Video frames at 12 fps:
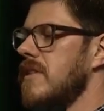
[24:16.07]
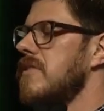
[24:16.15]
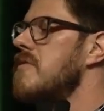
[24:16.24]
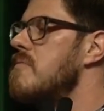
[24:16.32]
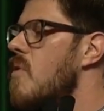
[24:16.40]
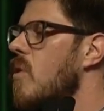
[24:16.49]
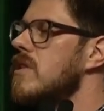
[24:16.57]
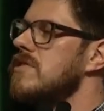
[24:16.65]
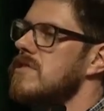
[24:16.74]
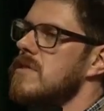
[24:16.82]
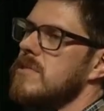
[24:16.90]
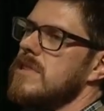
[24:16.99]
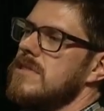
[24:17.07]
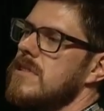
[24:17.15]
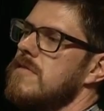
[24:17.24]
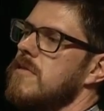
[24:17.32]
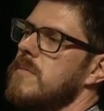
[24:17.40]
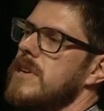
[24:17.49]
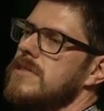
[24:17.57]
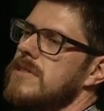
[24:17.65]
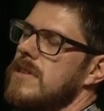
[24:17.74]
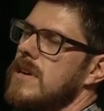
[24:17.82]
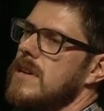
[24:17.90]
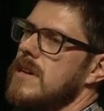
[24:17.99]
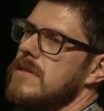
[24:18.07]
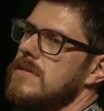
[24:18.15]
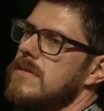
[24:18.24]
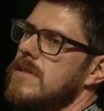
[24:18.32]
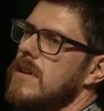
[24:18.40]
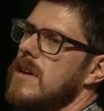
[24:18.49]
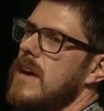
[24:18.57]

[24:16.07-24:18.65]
the more stimulus information there is.